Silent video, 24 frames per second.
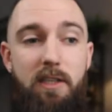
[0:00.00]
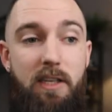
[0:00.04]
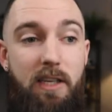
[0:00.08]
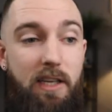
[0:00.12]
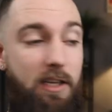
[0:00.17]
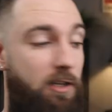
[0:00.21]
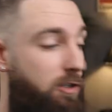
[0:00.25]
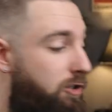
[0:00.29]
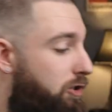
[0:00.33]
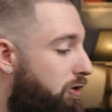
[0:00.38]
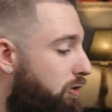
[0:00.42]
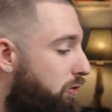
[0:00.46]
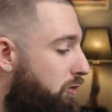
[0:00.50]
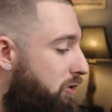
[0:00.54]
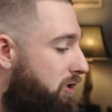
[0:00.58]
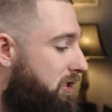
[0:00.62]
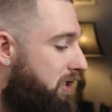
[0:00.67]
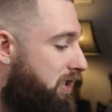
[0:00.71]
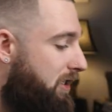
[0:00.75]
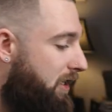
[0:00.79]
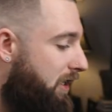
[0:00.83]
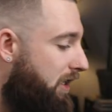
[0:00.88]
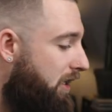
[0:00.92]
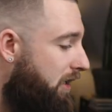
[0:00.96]

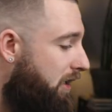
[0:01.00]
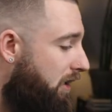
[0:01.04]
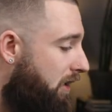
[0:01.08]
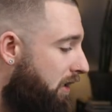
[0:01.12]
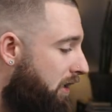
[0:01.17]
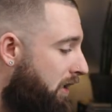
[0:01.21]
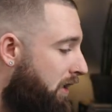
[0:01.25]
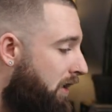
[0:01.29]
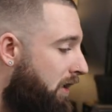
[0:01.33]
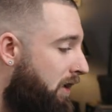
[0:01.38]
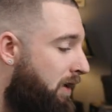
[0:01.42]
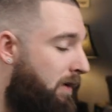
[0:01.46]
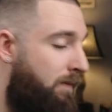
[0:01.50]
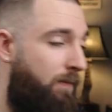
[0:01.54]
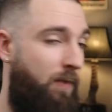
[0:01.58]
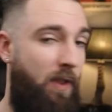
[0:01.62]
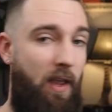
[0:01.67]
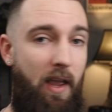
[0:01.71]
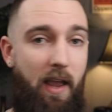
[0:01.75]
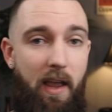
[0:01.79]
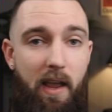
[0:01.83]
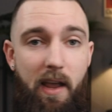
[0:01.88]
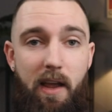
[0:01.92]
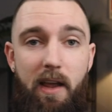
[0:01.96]
T2C,
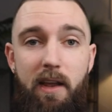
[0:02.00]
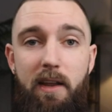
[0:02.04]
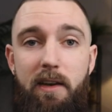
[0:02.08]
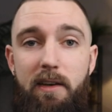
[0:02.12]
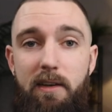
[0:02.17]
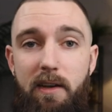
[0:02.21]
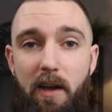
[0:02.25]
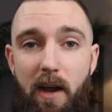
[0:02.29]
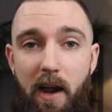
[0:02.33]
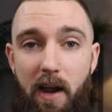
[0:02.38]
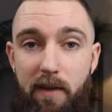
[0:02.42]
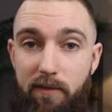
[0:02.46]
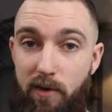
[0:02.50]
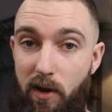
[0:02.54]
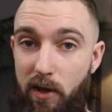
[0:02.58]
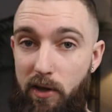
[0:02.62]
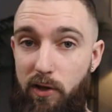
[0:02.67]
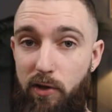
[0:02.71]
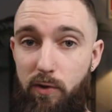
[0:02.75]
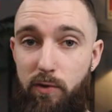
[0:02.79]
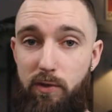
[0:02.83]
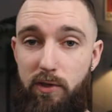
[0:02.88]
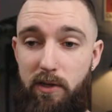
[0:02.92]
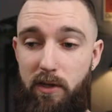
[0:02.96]
and I have not
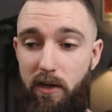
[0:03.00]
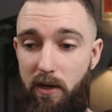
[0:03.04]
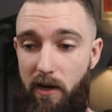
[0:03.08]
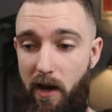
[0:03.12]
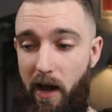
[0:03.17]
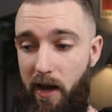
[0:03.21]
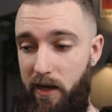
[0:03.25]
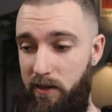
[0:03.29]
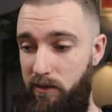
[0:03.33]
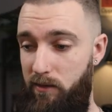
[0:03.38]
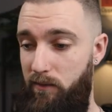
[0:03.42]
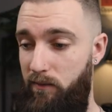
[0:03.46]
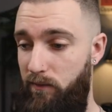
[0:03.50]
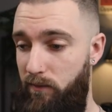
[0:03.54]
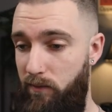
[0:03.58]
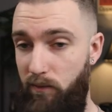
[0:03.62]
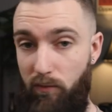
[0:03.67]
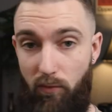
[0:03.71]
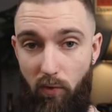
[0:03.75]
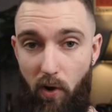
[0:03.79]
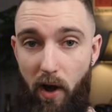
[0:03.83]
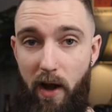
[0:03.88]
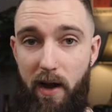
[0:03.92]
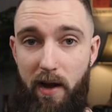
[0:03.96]
used it as of
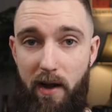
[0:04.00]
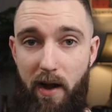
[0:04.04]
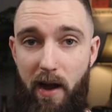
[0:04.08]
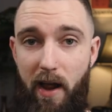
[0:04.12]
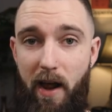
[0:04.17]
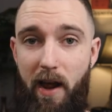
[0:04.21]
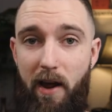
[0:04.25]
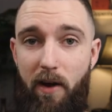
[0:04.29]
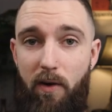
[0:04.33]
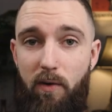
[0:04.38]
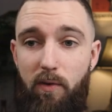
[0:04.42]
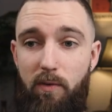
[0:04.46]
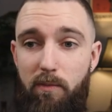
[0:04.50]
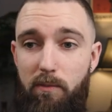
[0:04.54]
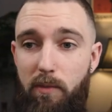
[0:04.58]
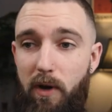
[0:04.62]
right now,